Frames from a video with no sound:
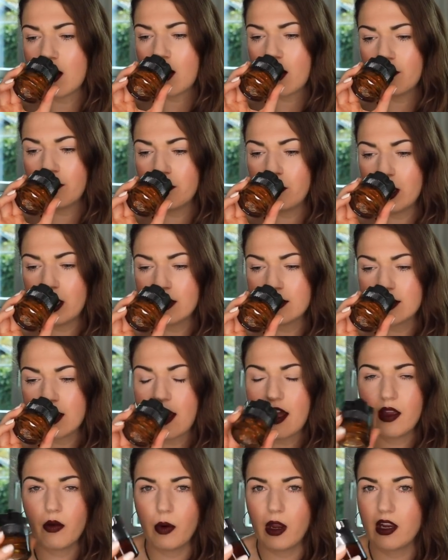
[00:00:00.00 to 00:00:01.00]
off because
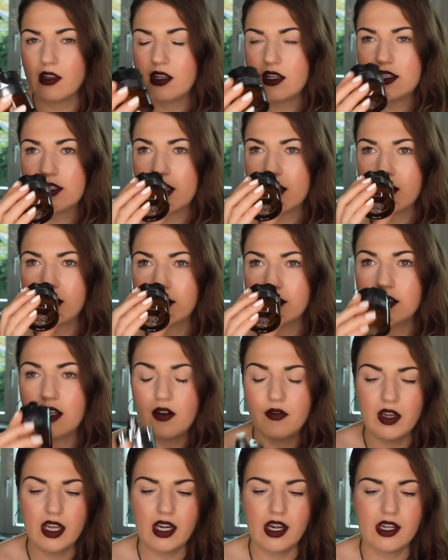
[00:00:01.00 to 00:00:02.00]
I wear this and I
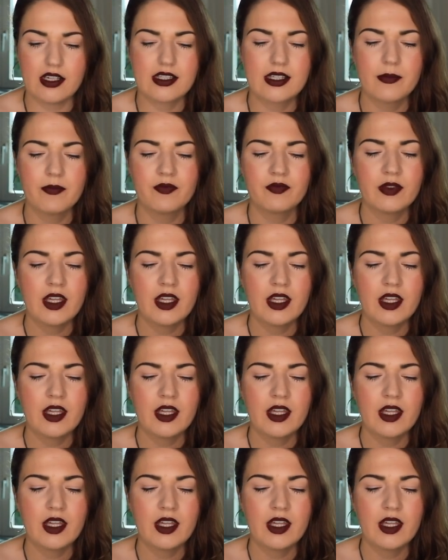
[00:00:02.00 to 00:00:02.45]
love it. It's,